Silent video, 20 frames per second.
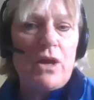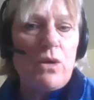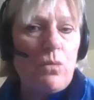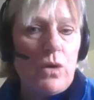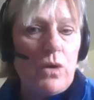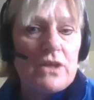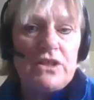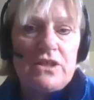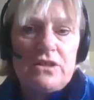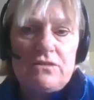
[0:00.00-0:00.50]

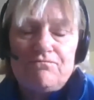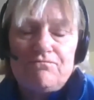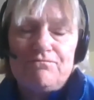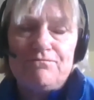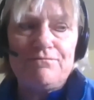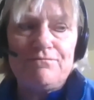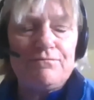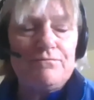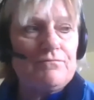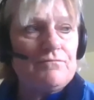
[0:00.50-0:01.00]
want to
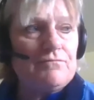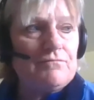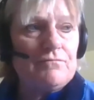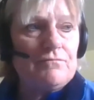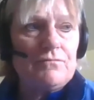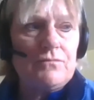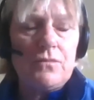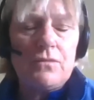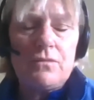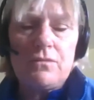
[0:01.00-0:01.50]

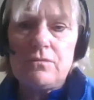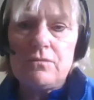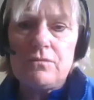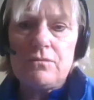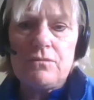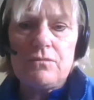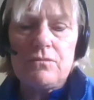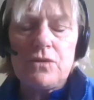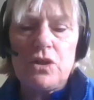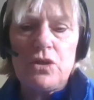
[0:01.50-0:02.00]

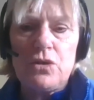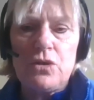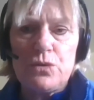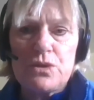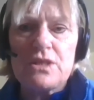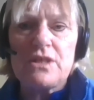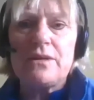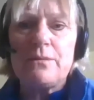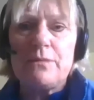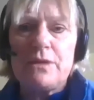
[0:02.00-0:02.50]

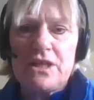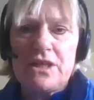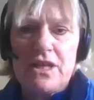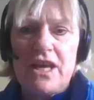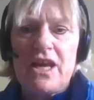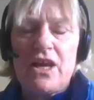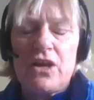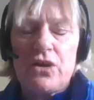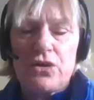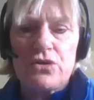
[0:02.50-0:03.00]
use limited
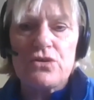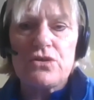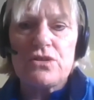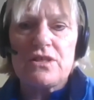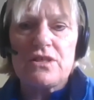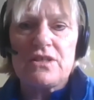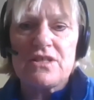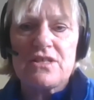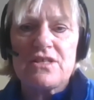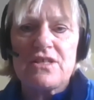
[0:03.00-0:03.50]

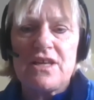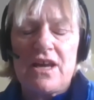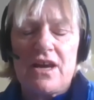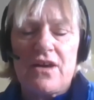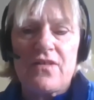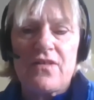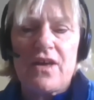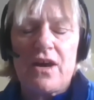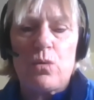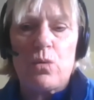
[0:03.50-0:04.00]
acres and see
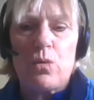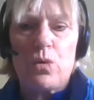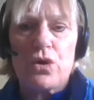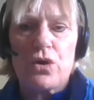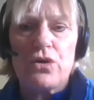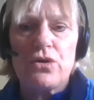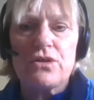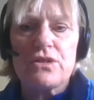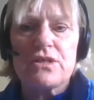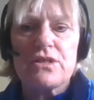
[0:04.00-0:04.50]
how that
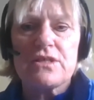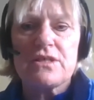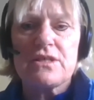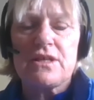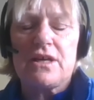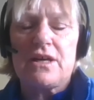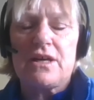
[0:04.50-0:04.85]
works.